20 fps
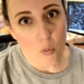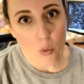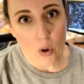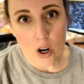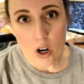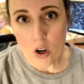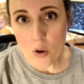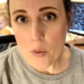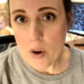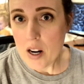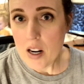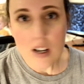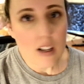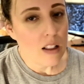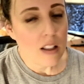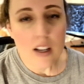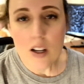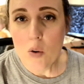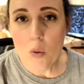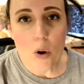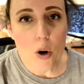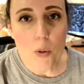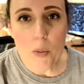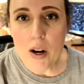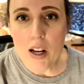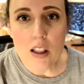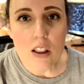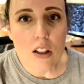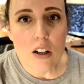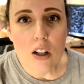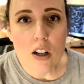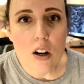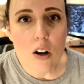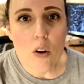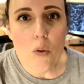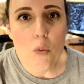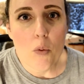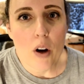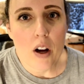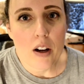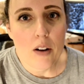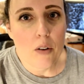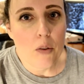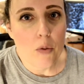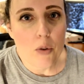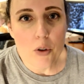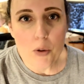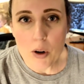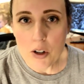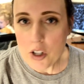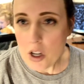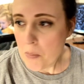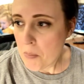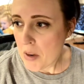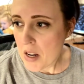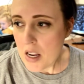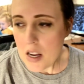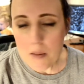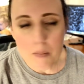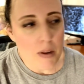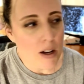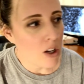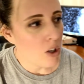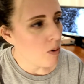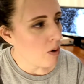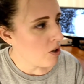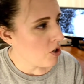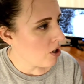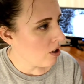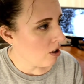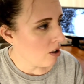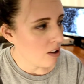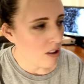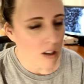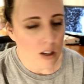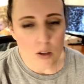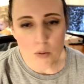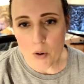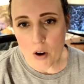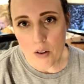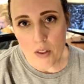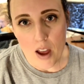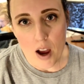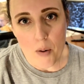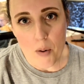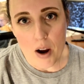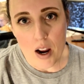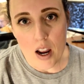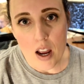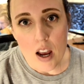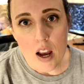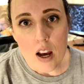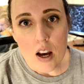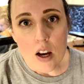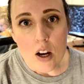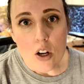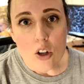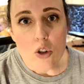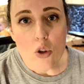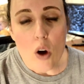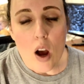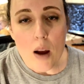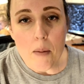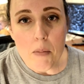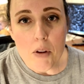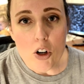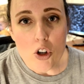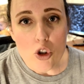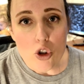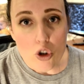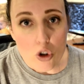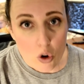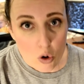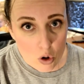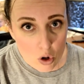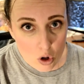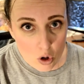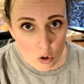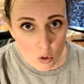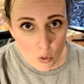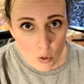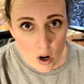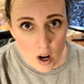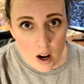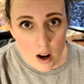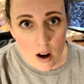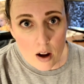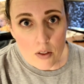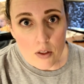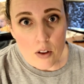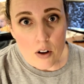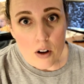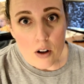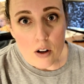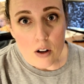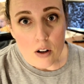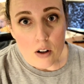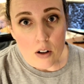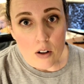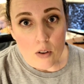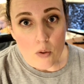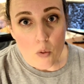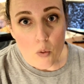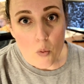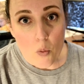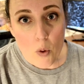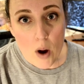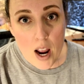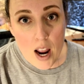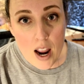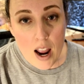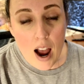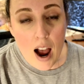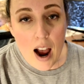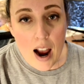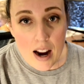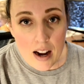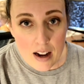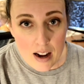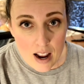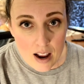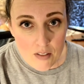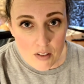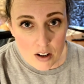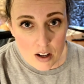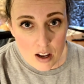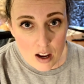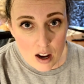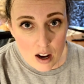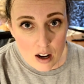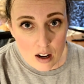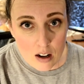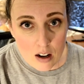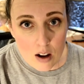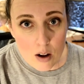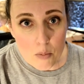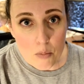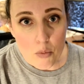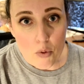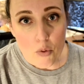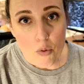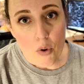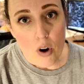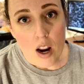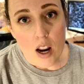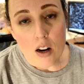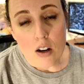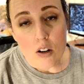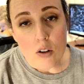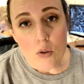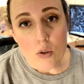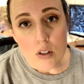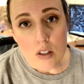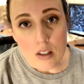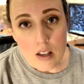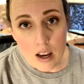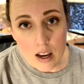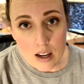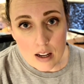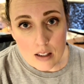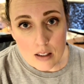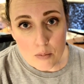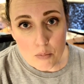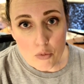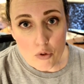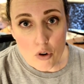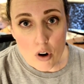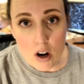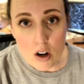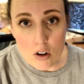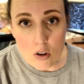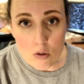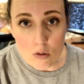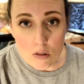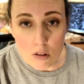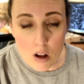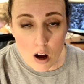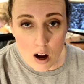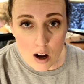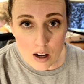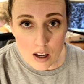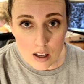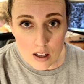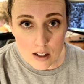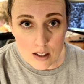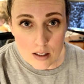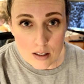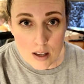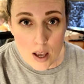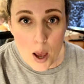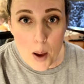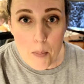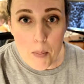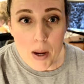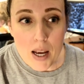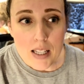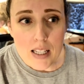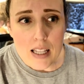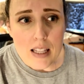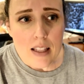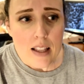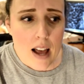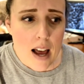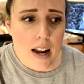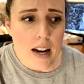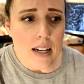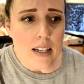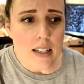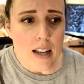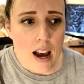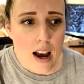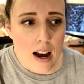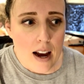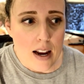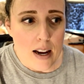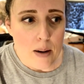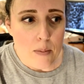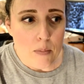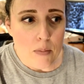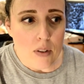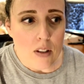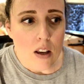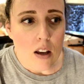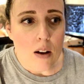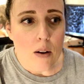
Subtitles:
Where do I click? Where do I look? Do I check my email? Do I look this way or that way? So I'm going to show you the way I navigate brand new sites, brand new logins, because a lot of times